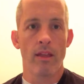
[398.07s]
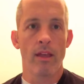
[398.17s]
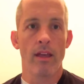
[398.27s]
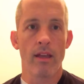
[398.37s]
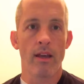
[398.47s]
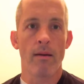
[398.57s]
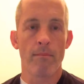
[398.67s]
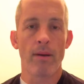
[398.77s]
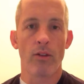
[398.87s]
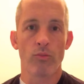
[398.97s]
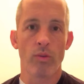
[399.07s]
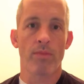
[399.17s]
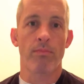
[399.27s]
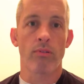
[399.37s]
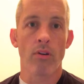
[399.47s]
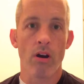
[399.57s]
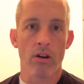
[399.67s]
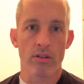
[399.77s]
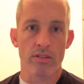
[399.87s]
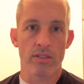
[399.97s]
a belt with
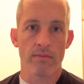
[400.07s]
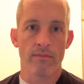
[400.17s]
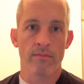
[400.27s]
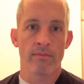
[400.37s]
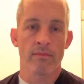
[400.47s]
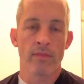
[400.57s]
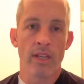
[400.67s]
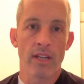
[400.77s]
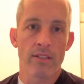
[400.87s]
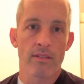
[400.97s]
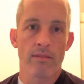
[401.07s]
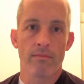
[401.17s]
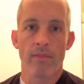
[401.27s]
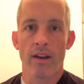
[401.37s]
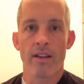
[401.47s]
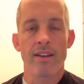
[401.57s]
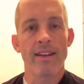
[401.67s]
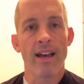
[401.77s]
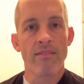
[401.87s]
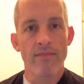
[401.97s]
prongs in it, but
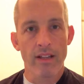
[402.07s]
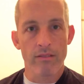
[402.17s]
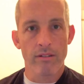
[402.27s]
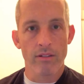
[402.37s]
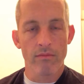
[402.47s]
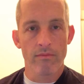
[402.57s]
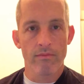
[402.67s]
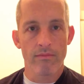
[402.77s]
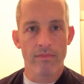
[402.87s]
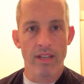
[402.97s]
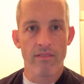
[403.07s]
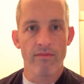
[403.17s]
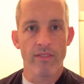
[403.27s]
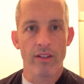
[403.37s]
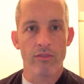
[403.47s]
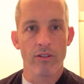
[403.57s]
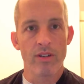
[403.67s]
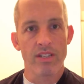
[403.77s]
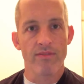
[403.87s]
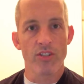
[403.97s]
not Velcro. Again, Velcro
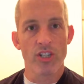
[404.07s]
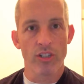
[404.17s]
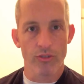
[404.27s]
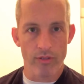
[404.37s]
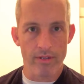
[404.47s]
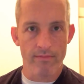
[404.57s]
is for children.